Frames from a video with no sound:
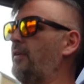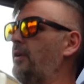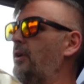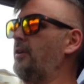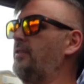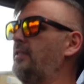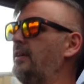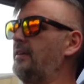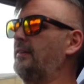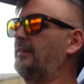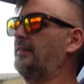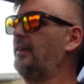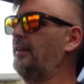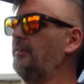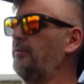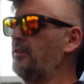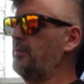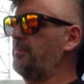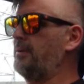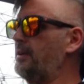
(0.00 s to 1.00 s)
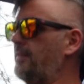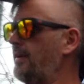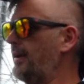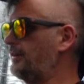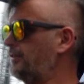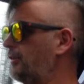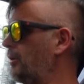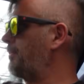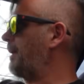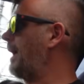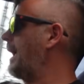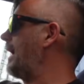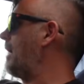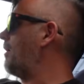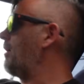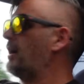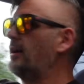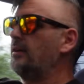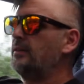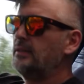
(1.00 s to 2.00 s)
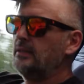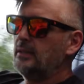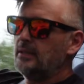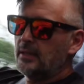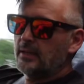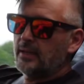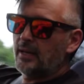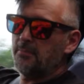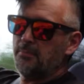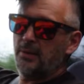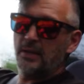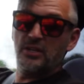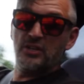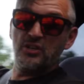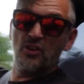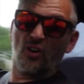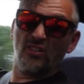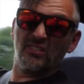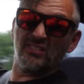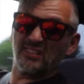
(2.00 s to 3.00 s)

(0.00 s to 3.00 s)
heard these things with a bit of extra power can be not